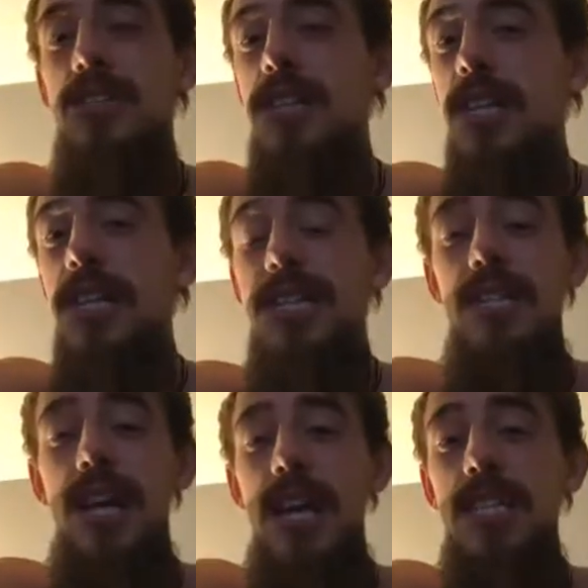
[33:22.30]
shit is
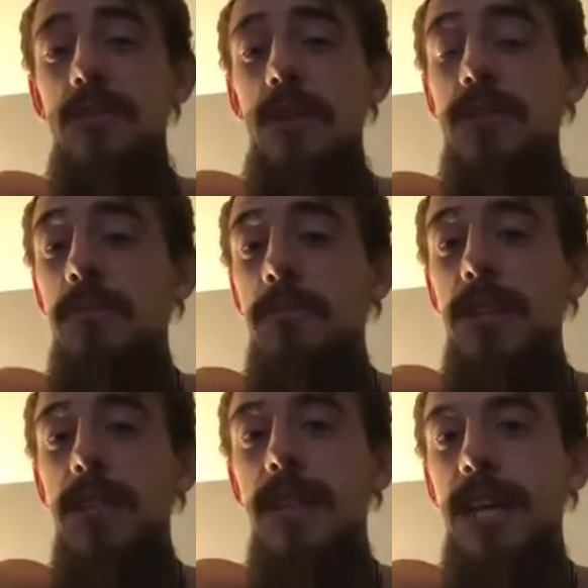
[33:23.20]
not supposed to
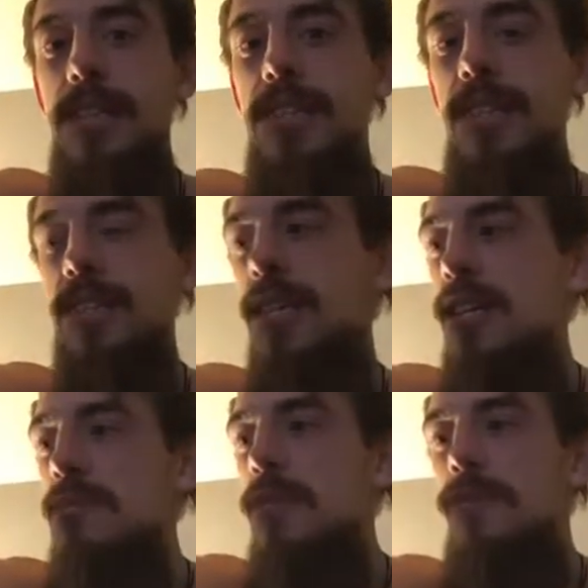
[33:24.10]
be like this.
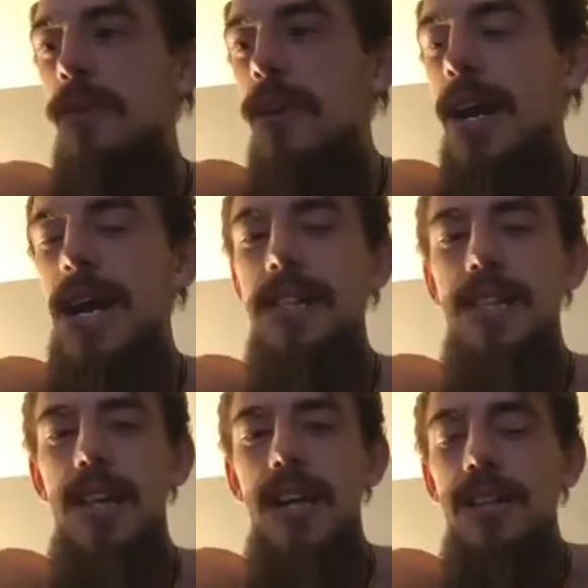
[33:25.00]
Before I had the
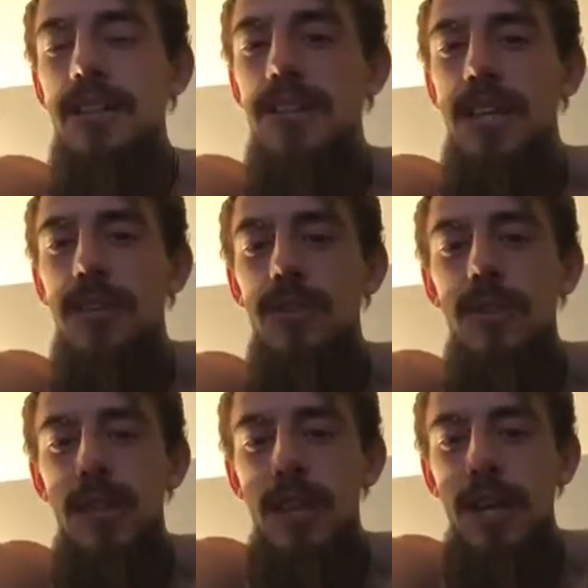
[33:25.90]
knowledge, I knew
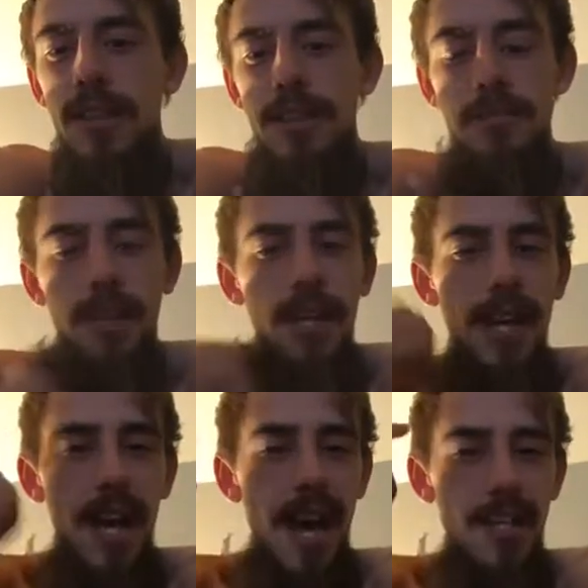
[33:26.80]
the knowledge, but
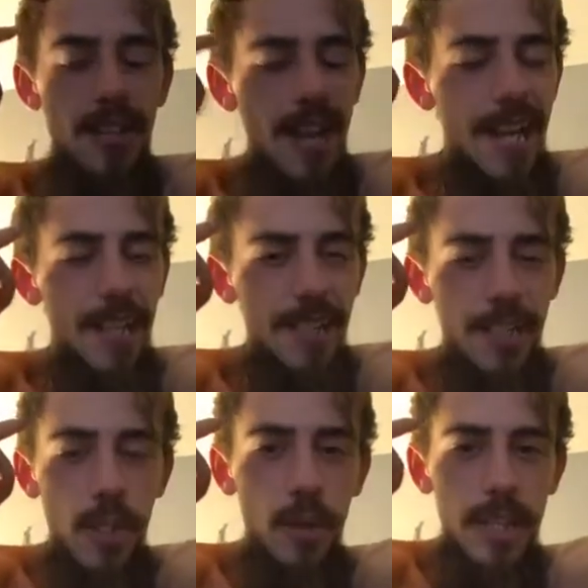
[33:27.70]
I
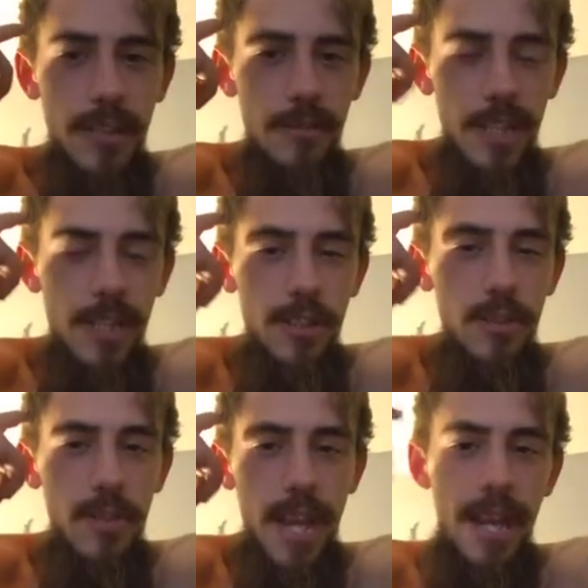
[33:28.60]
intuitively knew
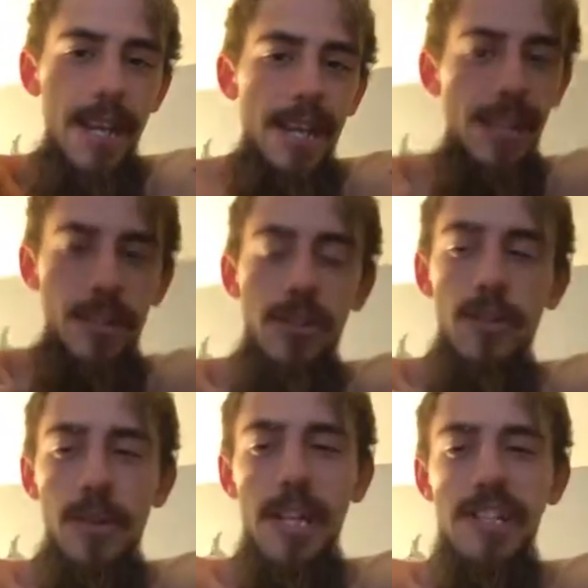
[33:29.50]
that.
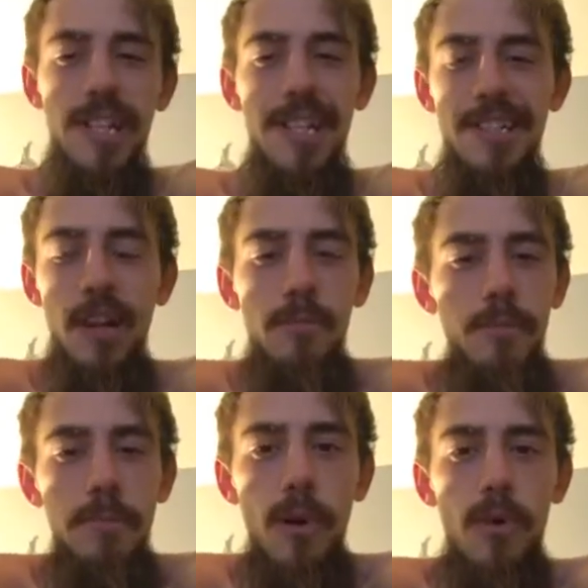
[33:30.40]
Intuition is our
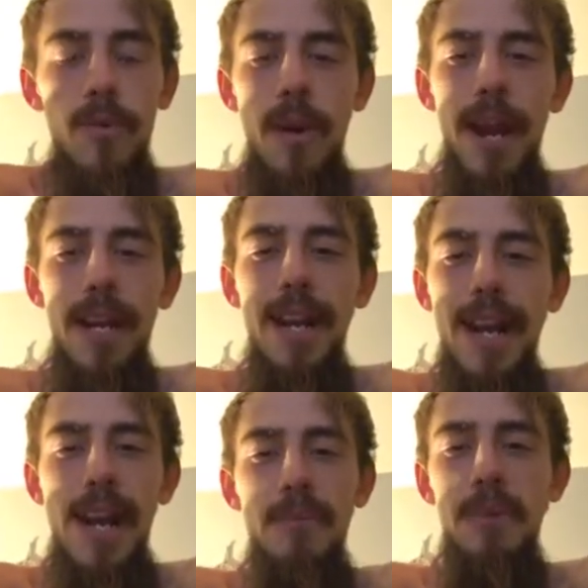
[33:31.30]
birthright.
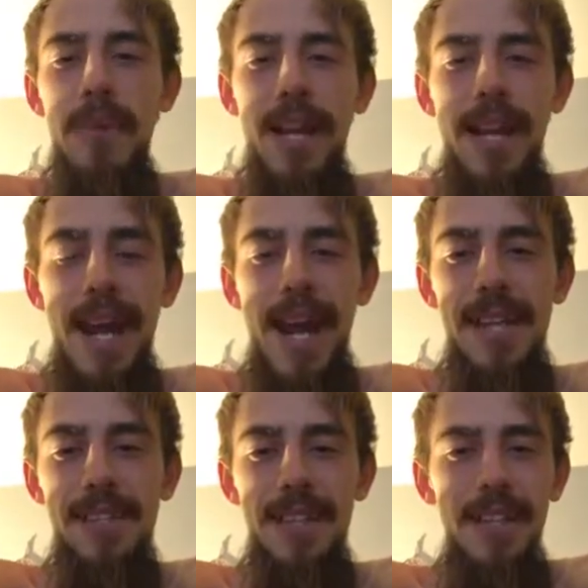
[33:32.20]
Everybody
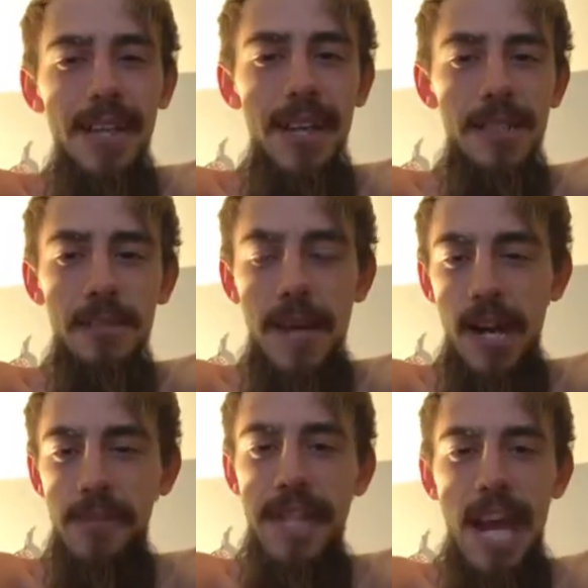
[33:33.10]
has it. It's a matter
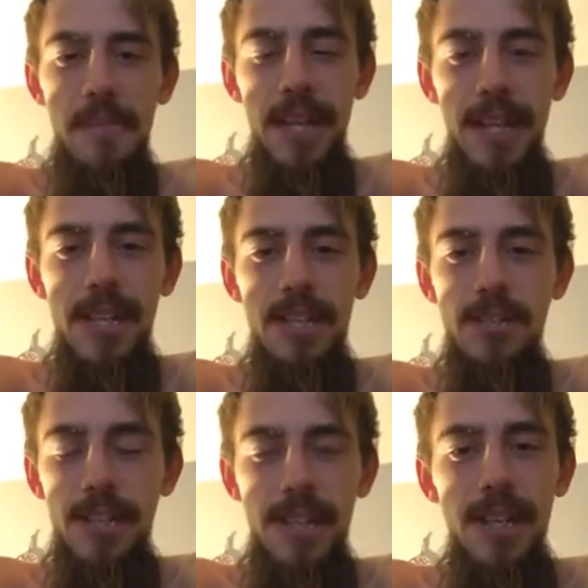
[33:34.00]
of tapping
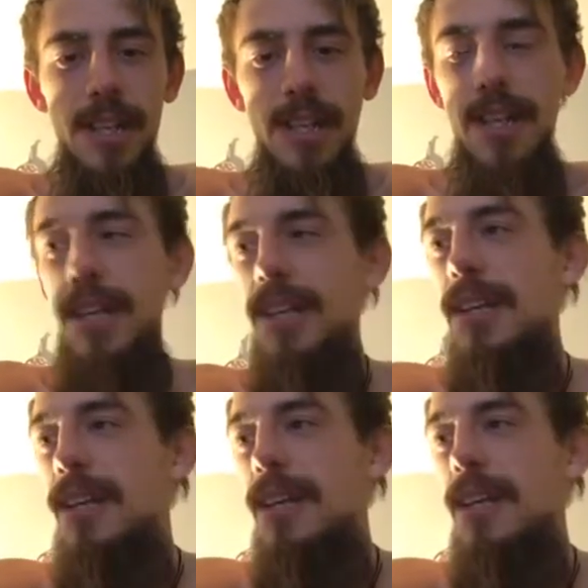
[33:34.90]
into it. And
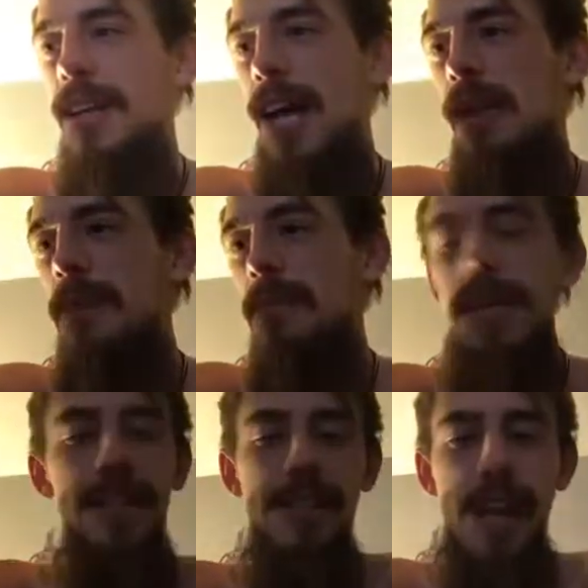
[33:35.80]
a lot of people, they
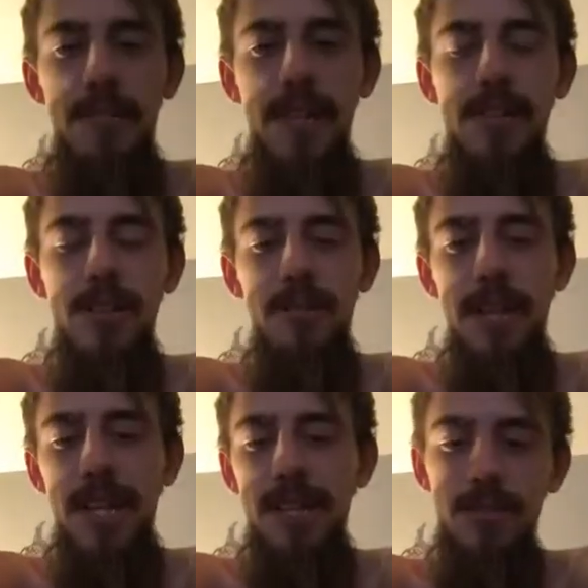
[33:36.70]
can tap into it, but
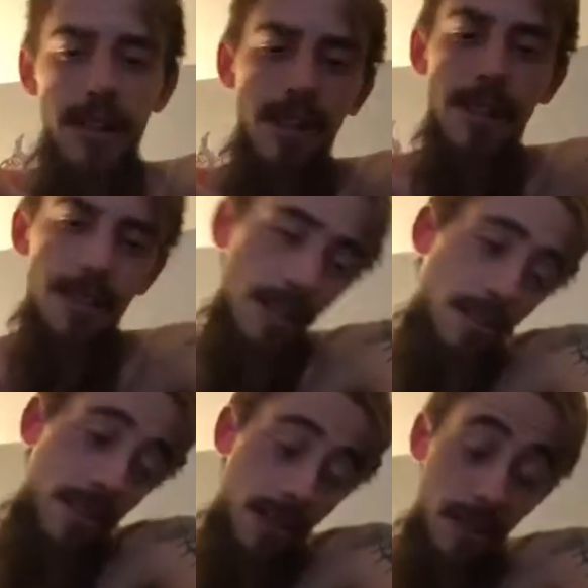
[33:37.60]
guess what? They're
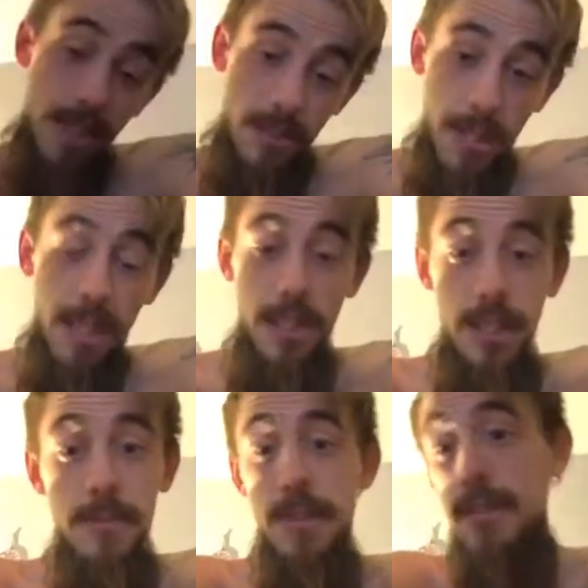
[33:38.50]
afraid to face their fucking
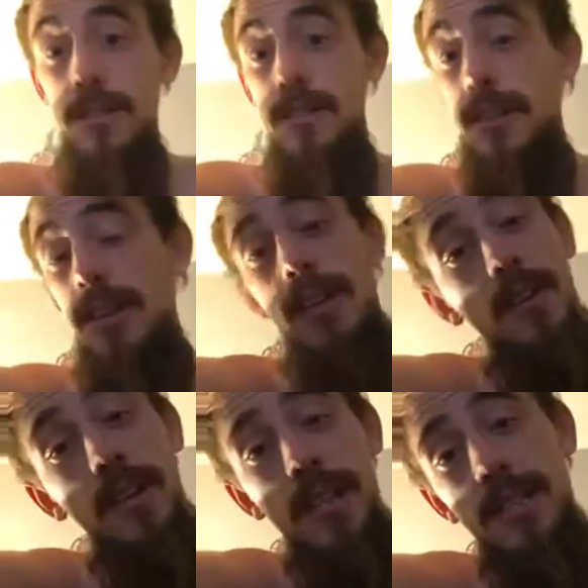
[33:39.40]
demons, so they're going to go
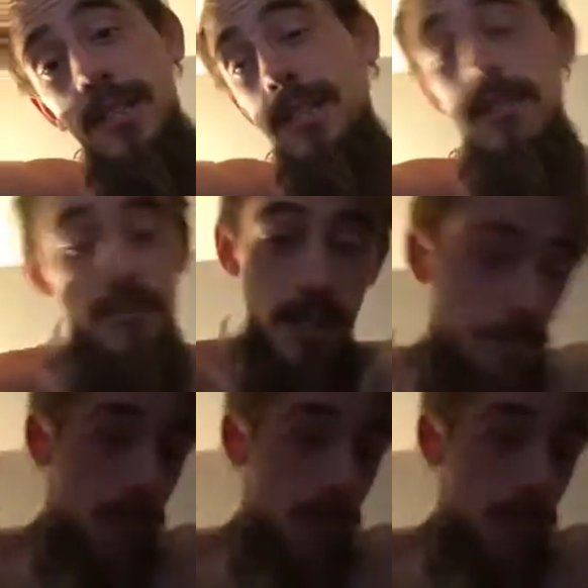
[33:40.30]
against it and just trying